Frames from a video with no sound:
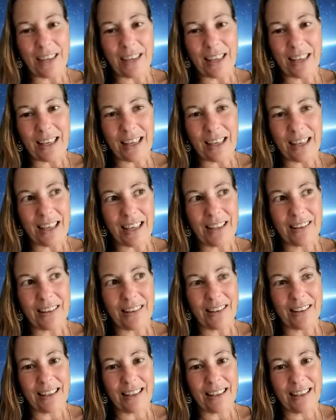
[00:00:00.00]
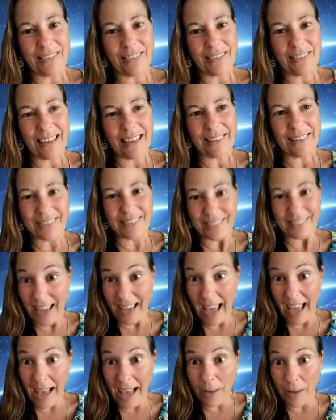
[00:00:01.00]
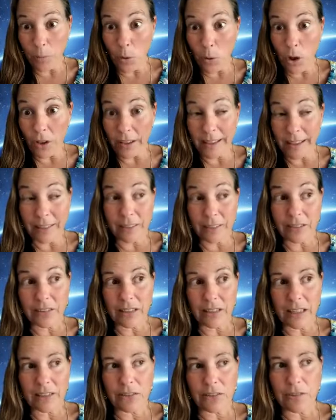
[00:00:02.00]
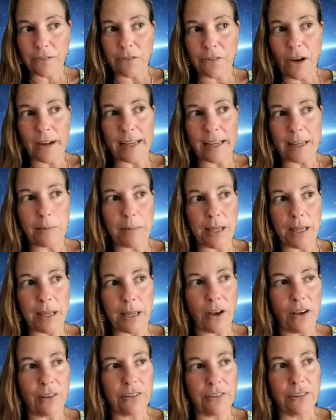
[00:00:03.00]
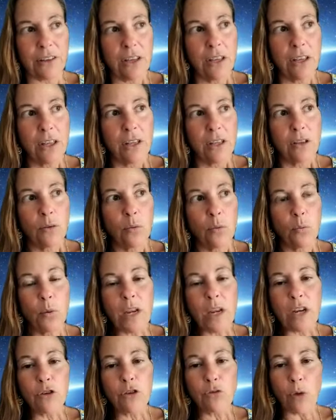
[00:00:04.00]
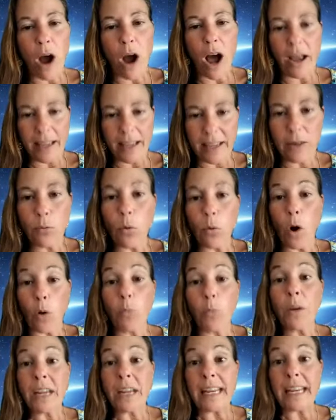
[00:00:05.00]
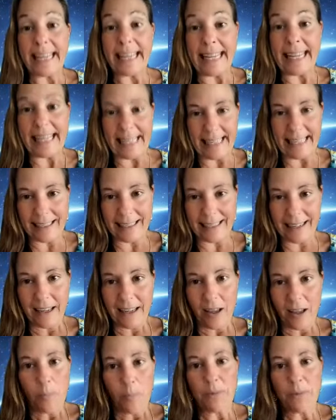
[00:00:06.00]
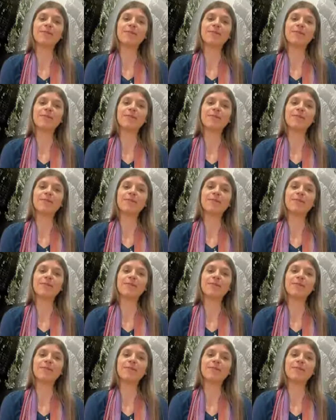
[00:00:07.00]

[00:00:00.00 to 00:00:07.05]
like it, it's it's yeah. Well, it's it's funny because we draw in what we need but